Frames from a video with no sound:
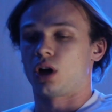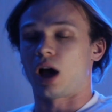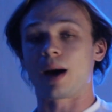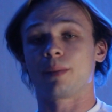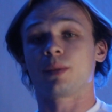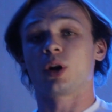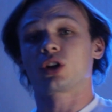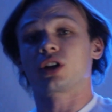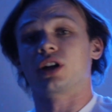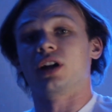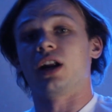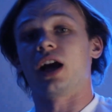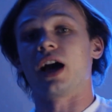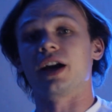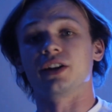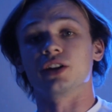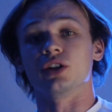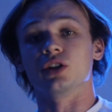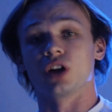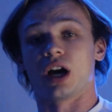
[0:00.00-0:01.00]
I'm not gonna
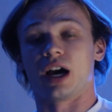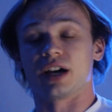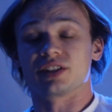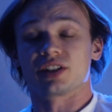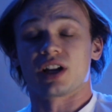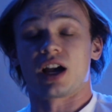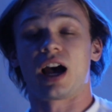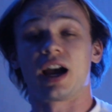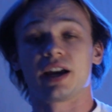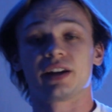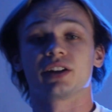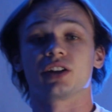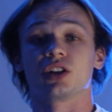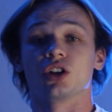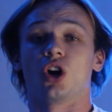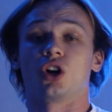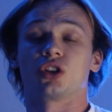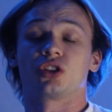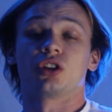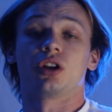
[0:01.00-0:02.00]
lie to you guys, I did
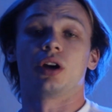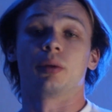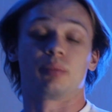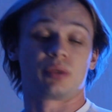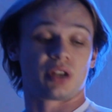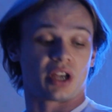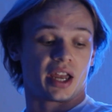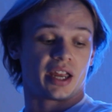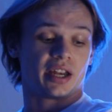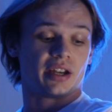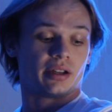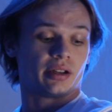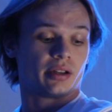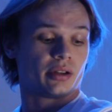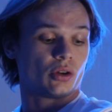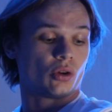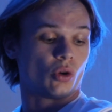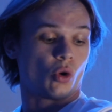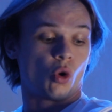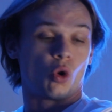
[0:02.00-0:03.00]
not obtain
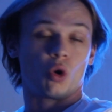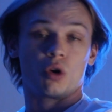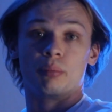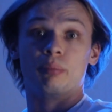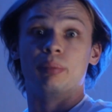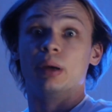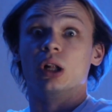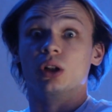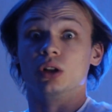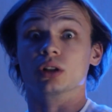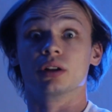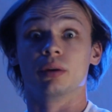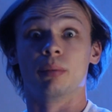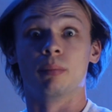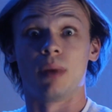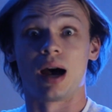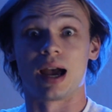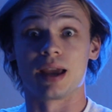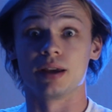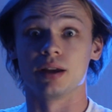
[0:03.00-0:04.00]
or build
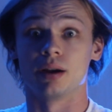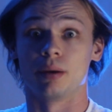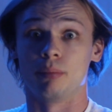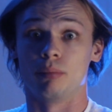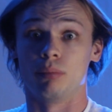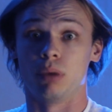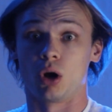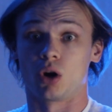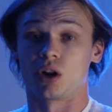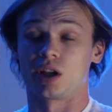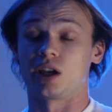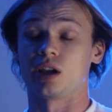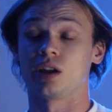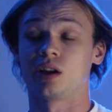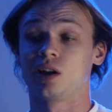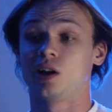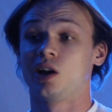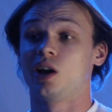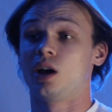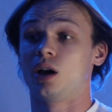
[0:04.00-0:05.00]
my body
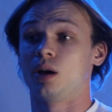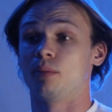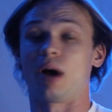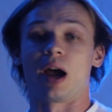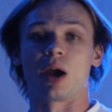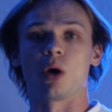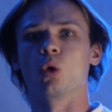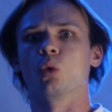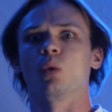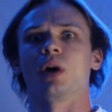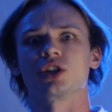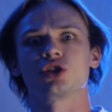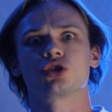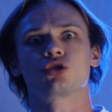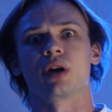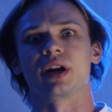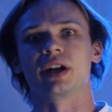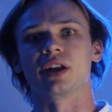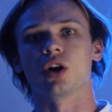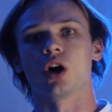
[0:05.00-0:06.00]
by always
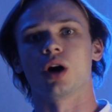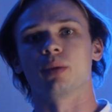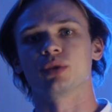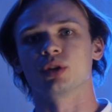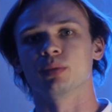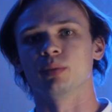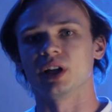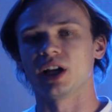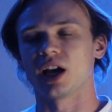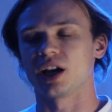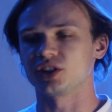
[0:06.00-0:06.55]
training optimally.